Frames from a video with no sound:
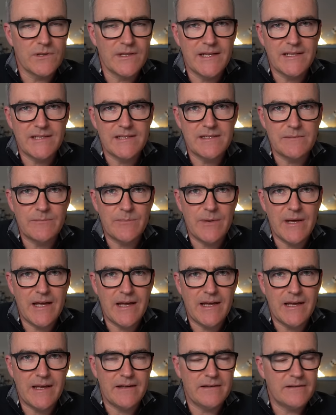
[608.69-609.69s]
these as a
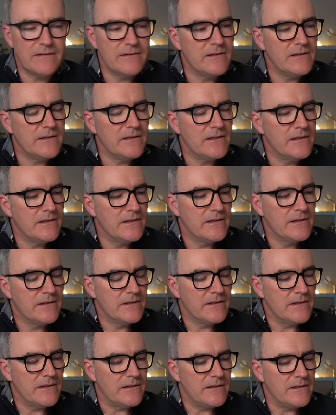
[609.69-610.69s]
pair,
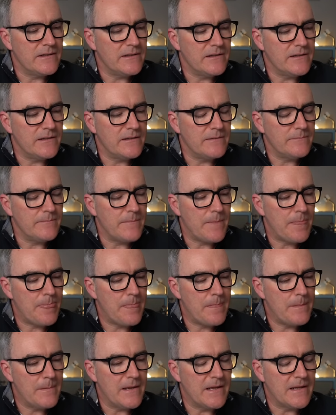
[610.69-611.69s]

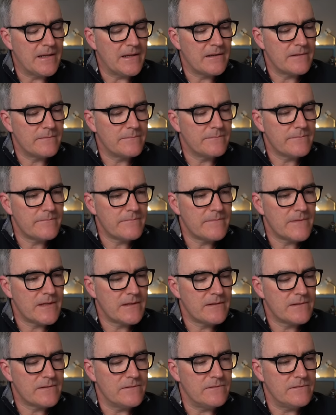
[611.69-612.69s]
in
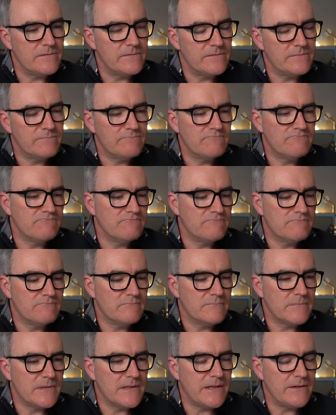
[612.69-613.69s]
sort of,
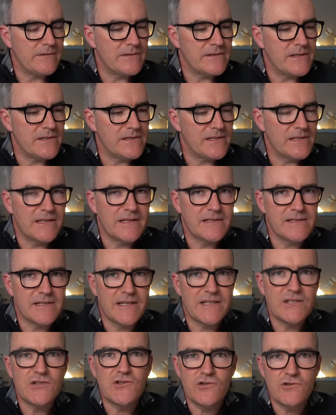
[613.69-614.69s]
you know, as an
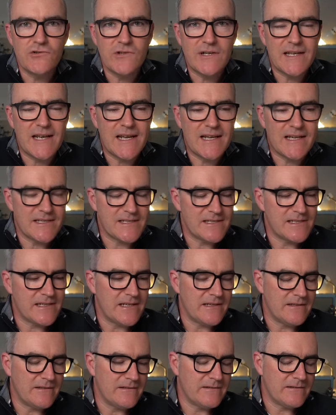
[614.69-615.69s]
enduring
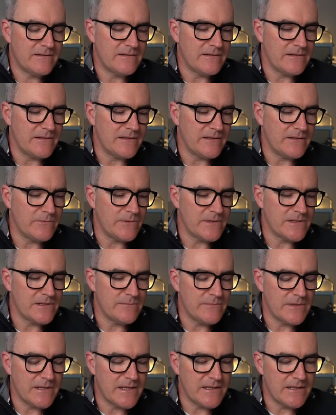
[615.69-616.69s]
legacy, with some
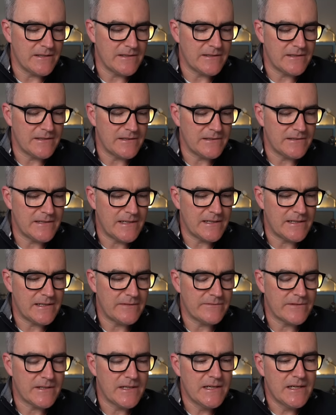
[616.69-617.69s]
money that Dad
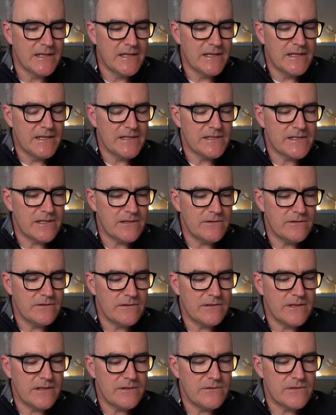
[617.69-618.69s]
left. So
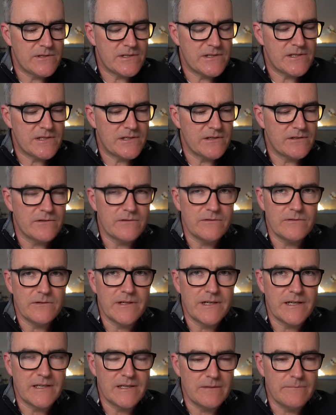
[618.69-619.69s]
those two
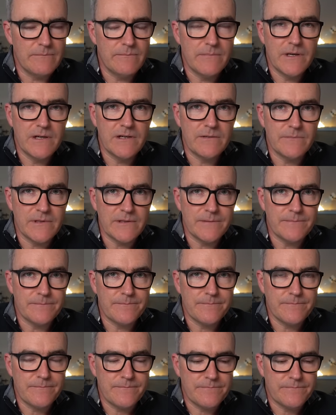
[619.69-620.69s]
at the moment,
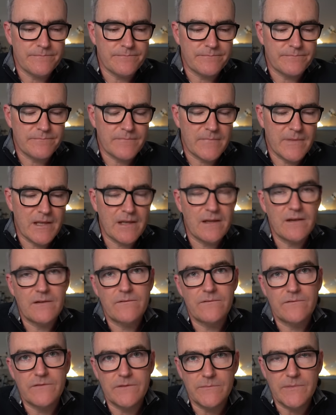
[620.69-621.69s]

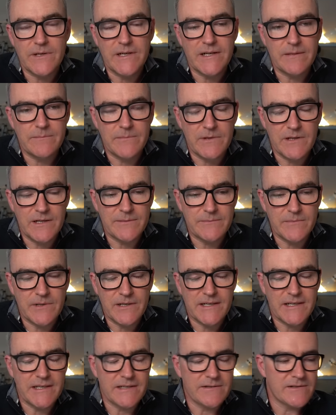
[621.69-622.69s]
for me, my
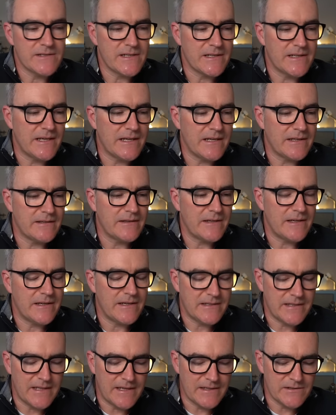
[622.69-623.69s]
kids say, yeah, they're
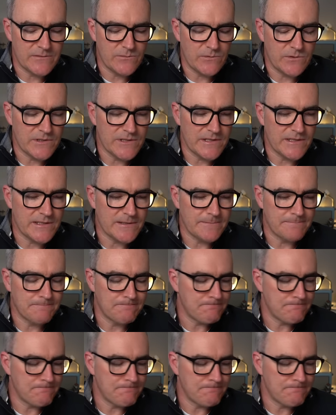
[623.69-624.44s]
Dad's watches.